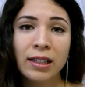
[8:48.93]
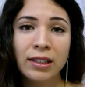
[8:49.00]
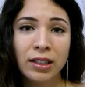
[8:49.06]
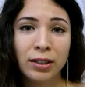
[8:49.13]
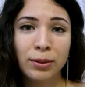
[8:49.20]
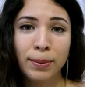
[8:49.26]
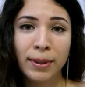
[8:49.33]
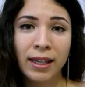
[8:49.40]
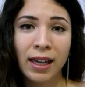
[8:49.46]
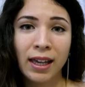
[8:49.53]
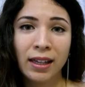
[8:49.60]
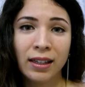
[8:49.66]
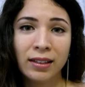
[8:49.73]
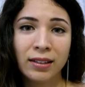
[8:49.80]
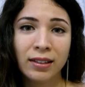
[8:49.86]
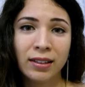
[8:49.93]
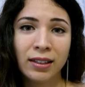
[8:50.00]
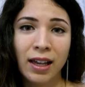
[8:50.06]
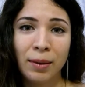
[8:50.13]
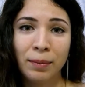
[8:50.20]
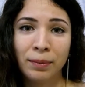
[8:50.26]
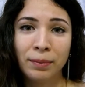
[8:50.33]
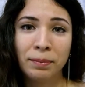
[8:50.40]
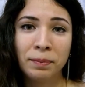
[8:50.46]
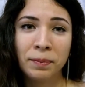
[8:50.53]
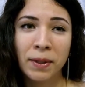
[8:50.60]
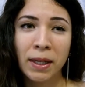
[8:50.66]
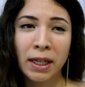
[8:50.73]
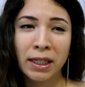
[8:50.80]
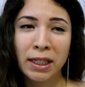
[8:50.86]
just because
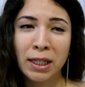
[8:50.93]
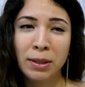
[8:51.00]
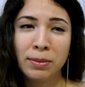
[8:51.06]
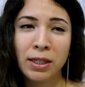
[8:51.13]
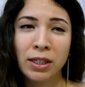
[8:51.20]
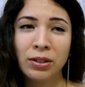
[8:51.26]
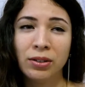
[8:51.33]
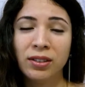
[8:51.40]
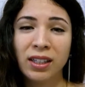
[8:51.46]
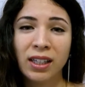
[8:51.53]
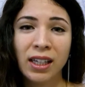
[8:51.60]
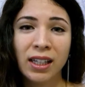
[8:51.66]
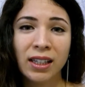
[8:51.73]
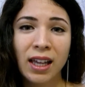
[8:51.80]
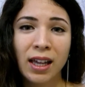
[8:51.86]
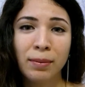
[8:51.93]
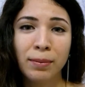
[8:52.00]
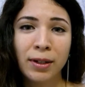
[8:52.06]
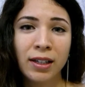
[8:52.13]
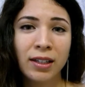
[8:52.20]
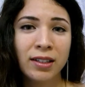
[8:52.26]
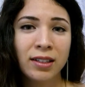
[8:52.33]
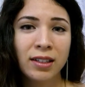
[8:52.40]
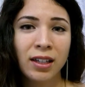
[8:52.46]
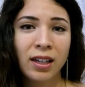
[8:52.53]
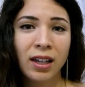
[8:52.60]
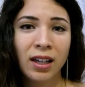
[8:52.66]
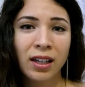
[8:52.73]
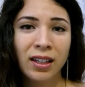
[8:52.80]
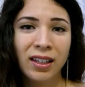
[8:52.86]
I'm not going to be using it that much,
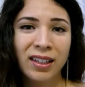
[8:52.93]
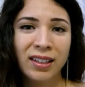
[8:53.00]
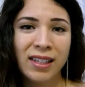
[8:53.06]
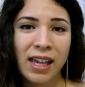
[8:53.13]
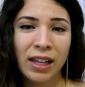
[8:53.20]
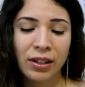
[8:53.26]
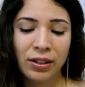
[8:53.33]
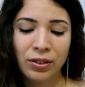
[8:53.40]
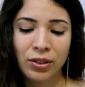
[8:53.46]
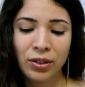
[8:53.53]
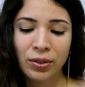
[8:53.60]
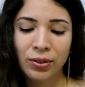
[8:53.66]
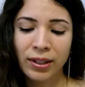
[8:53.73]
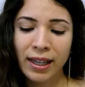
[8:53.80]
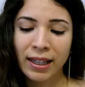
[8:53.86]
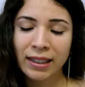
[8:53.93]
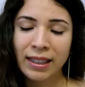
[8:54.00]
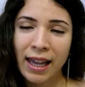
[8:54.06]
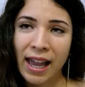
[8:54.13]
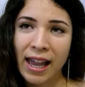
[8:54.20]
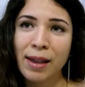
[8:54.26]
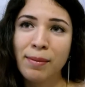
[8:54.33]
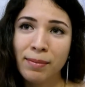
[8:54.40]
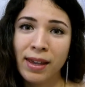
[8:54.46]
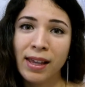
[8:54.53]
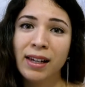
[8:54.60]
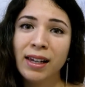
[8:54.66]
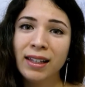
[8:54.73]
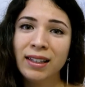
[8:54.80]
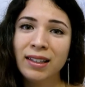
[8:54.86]
because I don't like the high
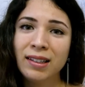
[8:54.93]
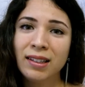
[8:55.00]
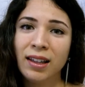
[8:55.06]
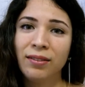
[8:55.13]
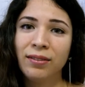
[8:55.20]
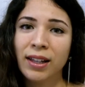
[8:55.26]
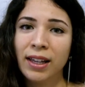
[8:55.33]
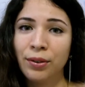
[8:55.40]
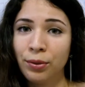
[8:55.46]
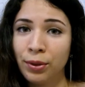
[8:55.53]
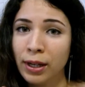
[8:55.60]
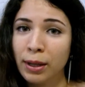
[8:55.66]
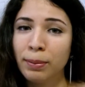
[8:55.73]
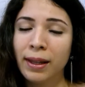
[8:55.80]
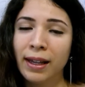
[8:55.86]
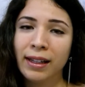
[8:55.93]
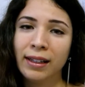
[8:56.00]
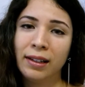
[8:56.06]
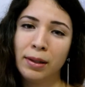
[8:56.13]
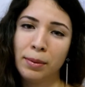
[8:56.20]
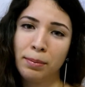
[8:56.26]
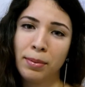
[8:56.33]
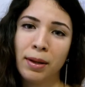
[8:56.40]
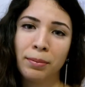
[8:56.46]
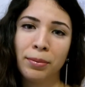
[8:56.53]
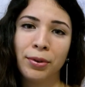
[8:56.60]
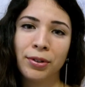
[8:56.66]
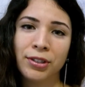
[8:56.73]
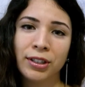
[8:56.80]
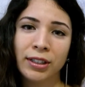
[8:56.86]
maintenance of like reapplying the lip balm
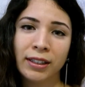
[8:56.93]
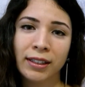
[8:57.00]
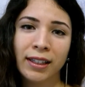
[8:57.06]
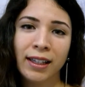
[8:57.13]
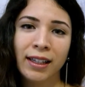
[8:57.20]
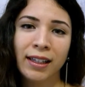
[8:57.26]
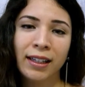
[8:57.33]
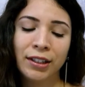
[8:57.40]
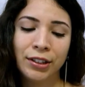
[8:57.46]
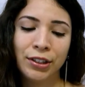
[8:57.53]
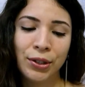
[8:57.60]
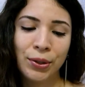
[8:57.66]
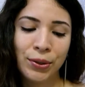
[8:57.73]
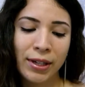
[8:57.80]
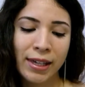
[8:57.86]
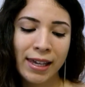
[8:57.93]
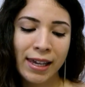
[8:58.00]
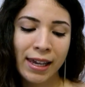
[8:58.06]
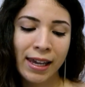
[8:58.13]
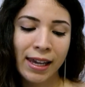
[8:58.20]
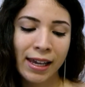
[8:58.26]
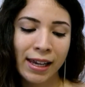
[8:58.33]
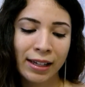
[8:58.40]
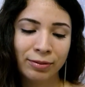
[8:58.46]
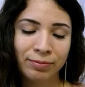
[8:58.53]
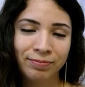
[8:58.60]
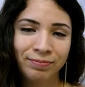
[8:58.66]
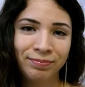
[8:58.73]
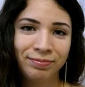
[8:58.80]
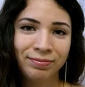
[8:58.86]
portion. So yeah,
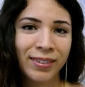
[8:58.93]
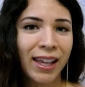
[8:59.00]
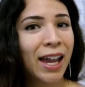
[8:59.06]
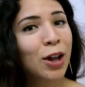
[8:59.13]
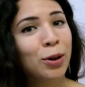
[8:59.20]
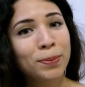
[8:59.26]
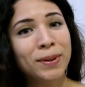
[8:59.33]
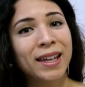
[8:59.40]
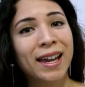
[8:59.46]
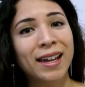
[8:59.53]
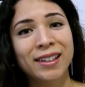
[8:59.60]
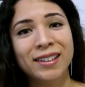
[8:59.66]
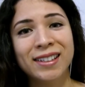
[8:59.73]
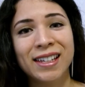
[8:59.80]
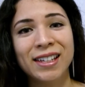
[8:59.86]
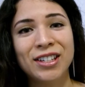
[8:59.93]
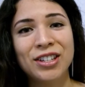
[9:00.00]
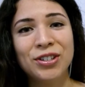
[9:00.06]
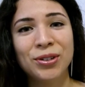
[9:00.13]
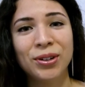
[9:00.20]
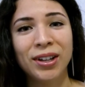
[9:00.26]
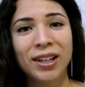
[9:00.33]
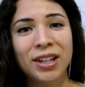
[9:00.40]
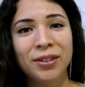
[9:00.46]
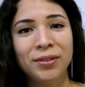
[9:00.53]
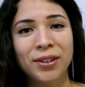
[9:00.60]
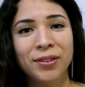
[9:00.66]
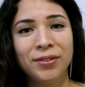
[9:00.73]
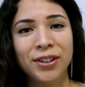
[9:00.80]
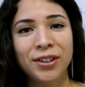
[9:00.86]
I hope you guys enjoy the
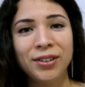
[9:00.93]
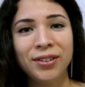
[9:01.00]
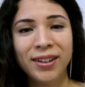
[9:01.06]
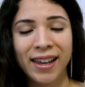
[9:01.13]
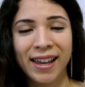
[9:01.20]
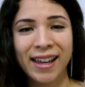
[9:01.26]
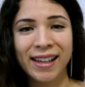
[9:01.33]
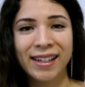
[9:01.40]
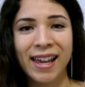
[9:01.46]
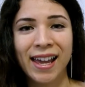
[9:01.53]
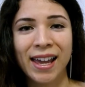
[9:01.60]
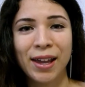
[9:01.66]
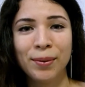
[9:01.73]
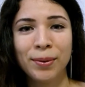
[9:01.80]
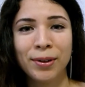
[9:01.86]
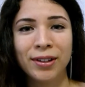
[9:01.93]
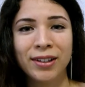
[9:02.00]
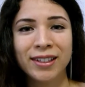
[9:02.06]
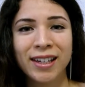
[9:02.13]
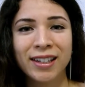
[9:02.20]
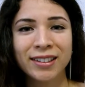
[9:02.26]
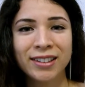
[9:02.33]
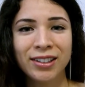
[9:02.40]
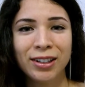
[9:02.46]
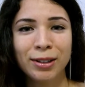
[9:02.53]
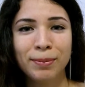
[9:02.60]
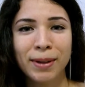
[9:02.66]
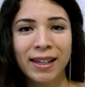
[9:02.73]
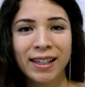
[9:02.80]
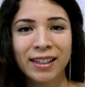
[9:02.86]
review, and I will talk to you
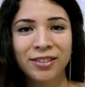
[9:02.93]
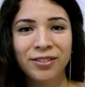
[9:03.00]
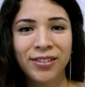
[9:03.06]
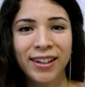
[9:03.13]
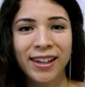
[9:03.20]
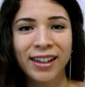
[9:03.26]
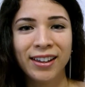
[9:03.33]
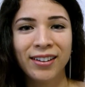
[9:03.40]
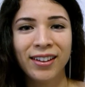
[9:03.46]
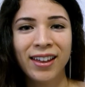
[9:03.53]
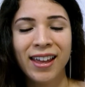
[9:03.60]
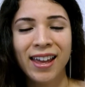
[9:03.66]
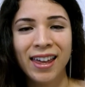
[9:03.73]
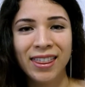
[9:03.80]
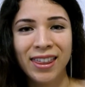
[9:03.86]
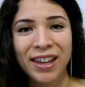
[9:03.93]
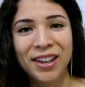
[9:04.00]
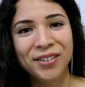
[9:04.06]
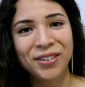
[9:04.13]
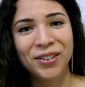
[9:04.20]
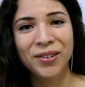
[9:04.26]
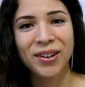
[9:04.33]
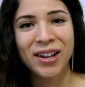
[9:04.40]
in my next video. Thank you for